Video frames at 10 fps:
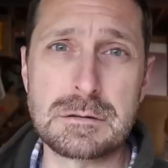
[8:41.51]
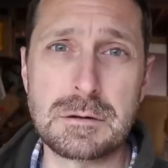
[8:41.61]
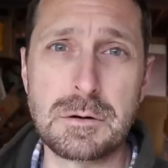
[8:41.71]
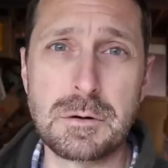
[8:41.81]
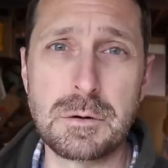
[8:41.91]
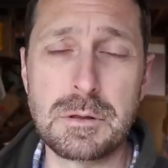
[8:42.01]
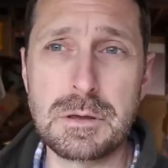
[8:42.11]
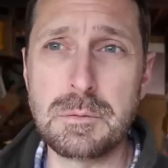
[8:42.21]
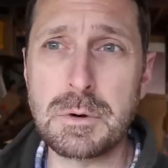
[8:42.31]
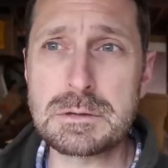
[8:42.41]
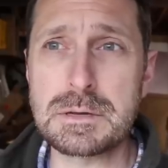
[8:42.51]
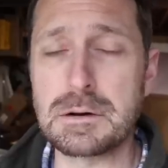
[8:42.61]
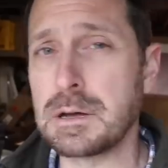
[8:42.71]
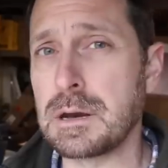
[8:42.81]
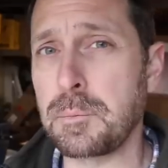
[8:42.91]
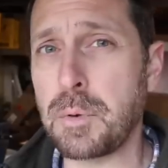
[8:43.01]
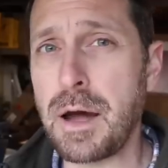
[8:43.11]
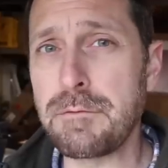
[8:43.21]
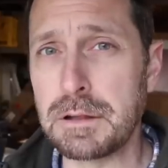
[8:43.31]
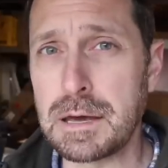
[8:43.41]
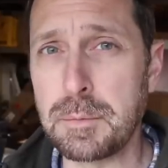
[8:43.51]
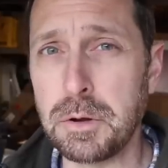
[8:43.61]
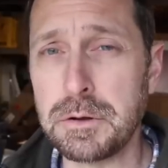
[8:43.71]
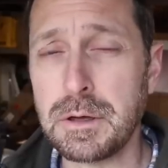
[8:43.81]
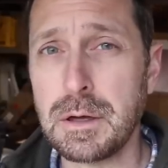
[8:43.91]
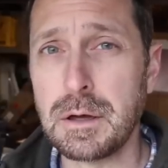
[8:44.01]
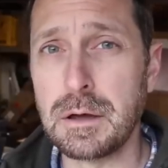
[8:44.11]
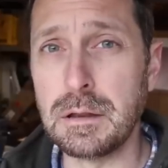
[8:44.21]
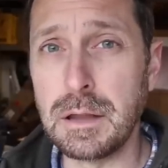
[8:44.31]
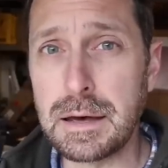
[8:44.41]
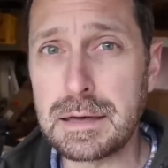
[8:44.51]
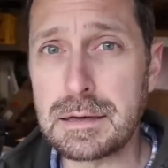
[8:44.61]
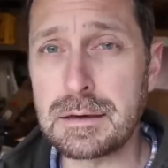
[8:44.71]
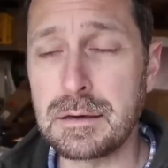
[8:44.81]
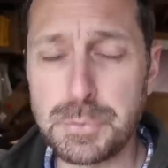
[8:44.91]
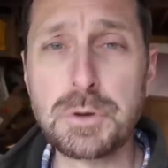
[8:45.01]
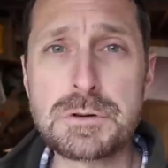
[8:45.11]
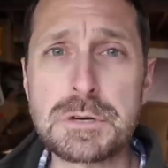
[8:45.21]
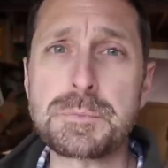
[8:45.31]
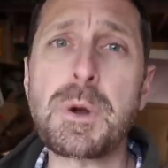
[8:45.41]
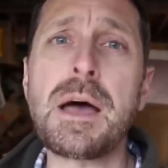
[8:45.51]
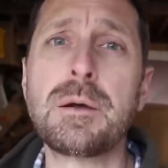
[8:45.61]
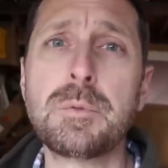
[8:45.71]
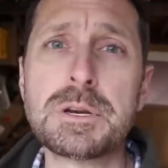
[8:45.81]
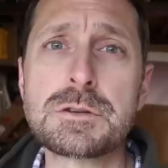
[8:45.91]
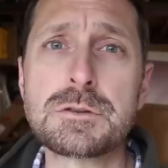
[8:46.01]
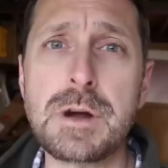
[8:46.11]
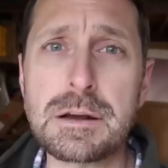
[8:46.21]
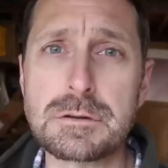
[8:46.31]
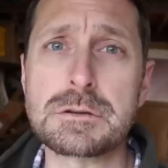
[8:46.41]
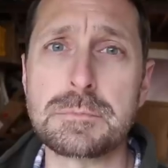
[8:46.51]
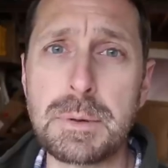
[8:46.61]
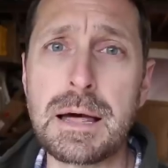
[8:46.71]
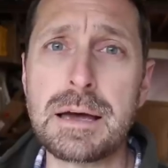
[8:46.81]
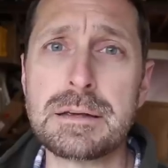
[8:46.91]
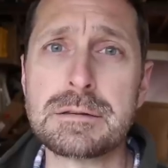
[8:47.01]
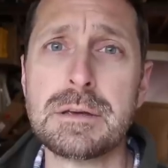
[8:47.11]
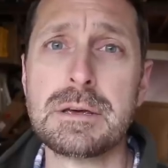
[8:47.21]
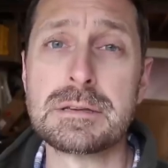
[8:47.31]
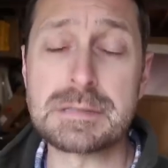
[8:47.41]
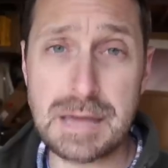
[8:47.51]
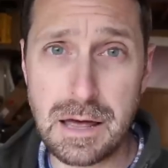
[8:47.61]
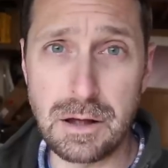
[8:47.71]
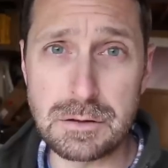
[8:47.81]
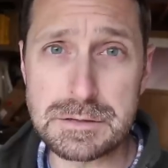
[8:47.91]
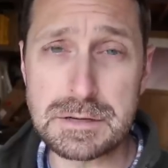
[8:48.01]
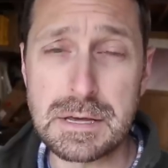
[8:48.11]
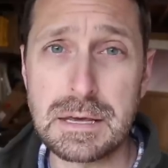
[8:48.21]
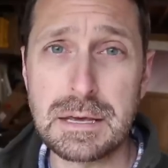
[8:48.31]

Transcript: So the ones that are getting private labeled, like Producer's Pride, which Tractor Supplies sells,